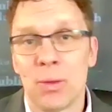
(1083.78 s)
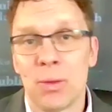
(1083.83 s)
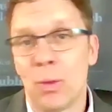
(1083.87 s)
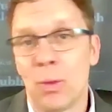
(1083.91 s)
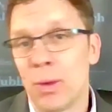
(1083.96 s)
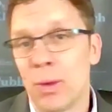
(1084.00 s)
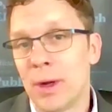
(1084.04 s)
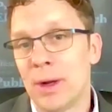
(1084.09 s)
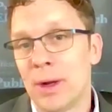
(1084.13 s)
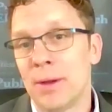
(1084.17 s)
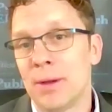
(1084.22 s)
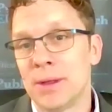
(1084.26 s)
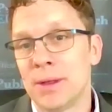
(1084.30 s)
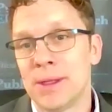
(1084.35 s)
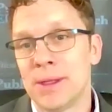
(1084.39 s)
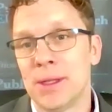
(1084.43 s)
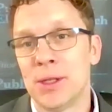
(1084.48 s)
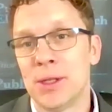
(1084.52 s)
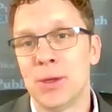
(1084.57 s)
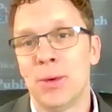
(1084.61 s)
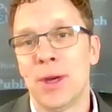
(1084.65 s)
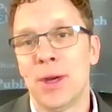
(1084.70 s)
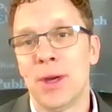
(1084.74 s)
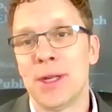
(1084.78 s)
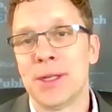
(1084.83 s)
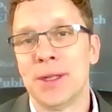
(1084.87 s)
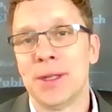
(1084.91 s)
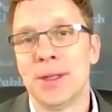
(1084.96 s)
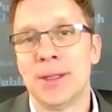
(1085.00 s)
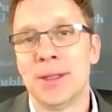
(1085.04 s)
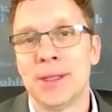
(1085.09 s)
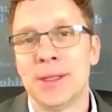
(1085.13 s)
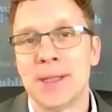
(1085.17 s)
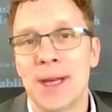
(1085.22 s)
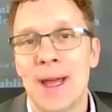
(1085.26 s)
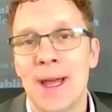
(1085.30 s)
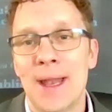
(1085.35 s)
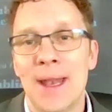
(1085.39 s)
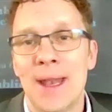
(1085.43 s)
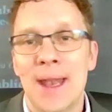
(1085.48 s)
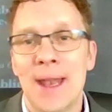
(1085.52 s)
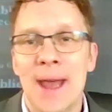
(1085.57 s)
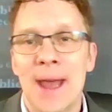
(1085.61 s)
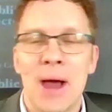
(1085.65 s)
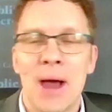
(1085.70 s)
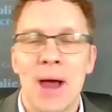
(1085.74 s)
where the situation is at
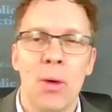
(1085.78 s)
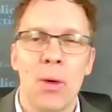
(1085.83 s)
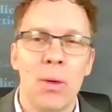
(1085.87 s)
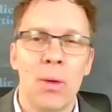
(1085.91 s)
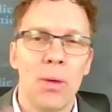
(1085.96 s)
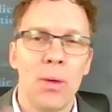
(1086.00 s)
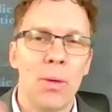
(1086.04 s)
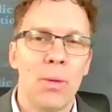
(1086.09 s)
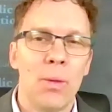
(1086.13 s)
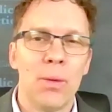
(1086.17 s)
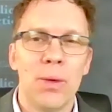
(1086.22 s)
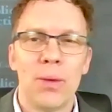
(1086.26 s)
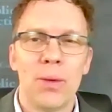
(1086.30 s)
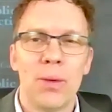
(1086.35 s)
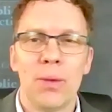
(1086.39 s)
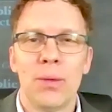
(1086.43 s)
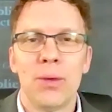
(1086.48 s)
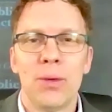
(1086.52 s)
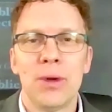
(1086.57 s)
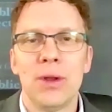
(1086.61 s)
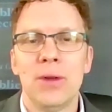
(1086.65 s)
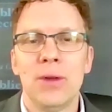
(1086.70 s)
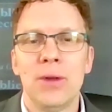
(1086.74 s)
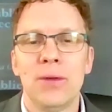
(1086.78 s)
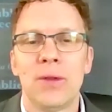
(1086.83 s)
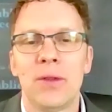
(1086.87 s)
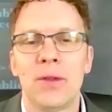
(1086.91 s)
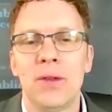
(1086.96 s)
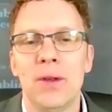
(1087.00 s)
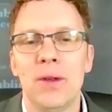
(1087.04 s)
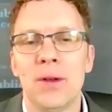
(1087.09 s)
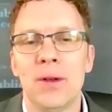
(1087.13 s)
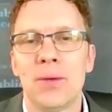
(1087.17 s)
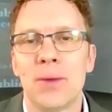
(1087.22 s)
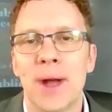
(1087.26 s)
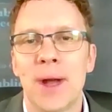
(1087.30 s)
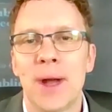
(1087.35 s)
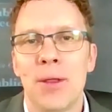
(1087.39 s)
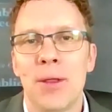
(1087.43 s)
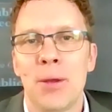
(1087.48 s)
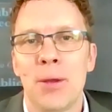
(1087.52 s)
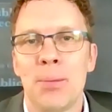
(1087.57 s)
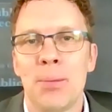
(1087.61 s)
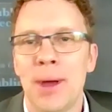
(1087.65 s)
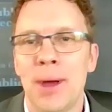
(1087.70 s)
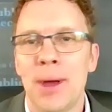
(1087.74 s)
now, what do you see around
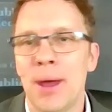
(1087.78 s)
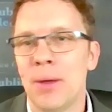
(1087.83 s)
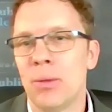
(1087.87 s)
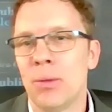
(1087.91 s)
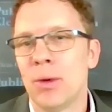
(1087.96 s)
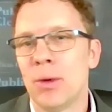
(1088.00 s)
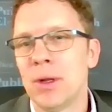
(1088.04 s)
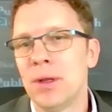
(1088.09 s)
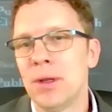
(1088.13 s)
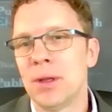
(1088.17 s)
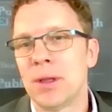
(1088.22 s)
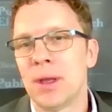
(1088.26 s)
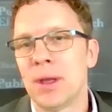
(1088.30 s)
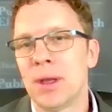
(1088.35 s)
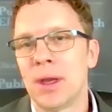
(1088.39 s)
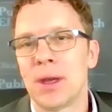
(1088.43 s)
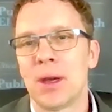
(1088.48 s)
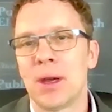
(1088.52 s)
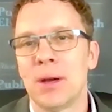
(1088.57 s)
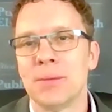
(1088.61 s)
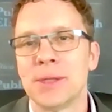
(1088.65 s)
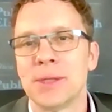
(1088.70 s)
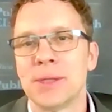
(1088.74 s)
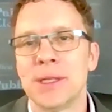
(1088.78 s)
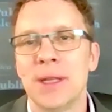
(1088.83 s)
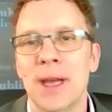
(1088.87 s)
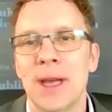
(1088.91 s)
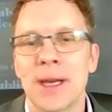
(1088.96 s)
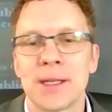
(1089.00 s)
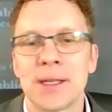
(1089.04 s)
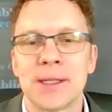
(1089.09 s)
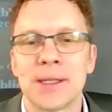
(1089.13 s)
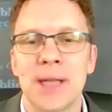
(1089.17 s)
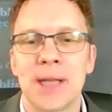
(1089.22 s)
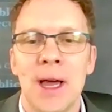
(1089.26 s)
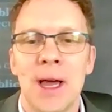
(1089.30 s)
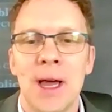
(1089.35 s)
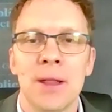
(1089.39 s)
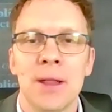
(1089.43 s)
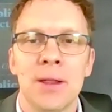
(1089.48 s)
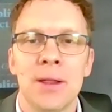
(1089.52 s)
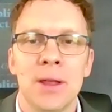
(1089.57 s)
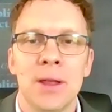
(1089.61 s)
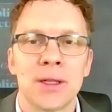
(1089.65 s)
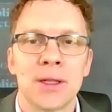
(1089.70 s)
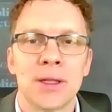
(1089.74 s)
the bend? What do you think comes next out
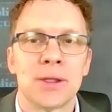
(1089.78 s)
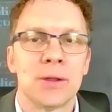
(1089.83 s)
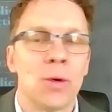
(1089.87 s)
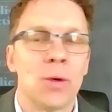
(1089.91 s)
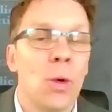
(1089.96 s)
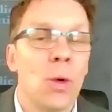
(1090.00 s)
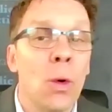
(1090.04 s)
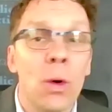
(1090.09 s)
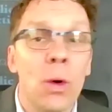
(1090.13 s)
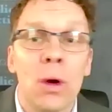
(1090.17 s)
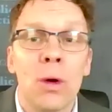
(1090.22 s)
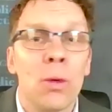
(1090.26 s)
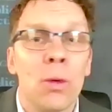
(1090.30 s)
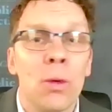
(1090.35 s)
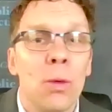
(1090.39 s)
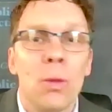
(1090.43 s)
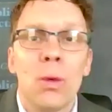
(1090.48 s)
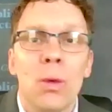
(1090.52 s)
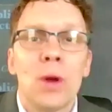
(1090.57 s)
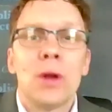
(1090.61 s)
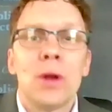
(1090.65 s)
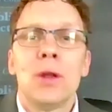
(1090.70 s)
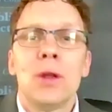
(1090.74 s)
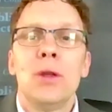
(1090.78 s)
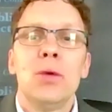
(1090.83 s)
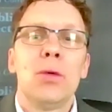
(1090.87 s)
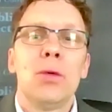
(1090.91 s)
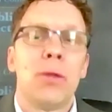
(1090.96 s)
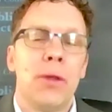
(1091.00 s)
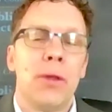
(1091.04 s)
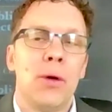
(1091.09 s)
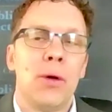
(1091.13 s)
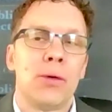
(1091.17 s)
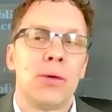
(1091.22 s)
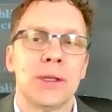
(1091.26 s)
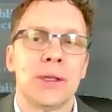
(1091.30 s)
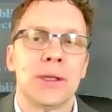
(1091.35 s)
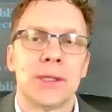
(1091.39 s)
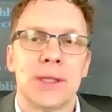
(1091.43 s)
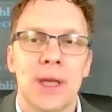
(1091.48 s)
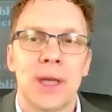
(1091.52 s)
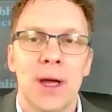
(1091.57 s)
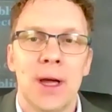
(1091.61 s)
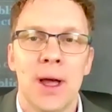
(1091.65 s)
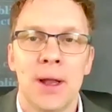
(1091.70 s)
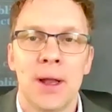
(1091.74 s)
of this? Or what are you focused
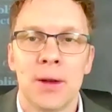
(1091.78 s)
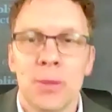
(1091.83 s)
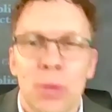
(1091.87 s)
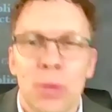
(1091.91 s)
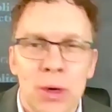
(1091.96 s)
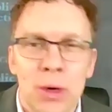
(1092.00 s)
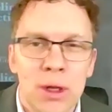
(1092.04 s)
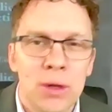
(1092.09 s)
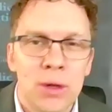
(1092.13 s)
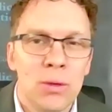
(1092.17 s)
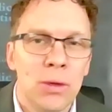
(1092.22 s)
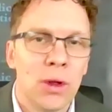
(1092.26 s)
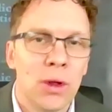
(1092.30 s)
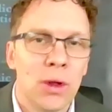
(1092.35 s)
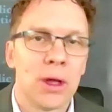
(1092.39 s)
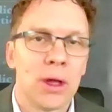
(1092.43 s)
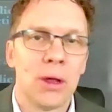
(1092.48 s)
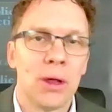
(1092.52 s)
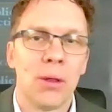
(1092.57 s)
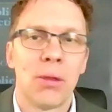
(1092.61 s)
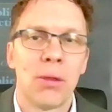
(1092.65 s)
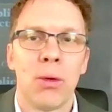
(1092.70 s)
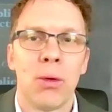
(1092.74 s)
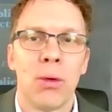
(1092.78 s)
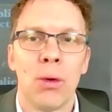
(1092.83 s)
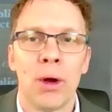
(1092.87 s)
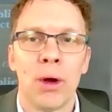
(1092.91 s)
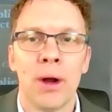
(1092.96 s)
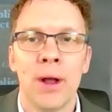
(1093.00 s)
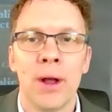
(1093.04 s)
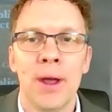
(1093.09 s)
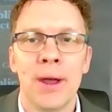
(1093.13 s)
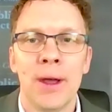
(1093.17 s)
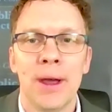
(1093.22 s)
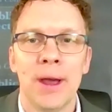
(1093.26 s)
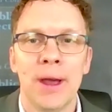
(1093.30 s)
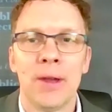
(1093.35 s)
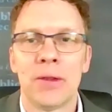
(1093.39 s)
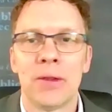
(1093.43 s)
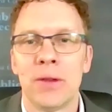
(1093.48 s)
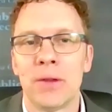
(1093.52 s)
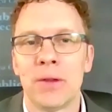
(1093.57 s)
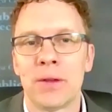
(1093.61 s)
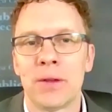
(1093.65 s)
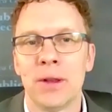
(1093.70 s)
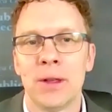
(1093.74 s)
on and what are you looking for as
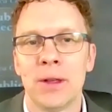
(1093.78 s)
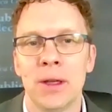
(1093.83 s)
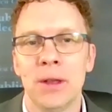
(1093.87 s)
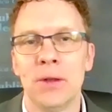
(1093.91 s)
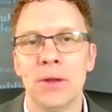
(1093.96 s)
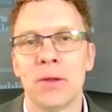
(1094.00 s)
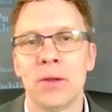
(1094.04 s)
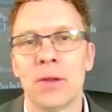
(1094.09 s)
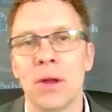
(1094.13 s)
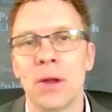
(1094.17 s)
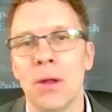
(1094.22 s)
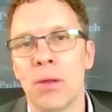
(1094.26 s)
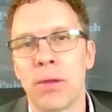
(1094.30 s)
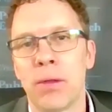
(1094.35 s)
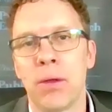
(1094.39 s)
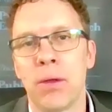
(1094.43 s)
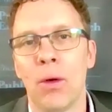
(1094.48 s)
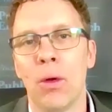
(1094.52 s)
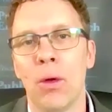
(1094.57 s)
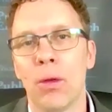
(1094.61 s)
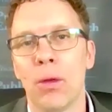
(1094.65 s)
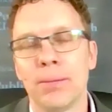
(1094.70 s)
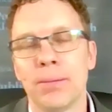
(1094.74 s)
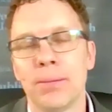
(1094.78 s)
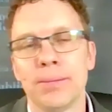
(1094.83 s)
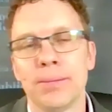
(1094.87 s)
this continues to unfold?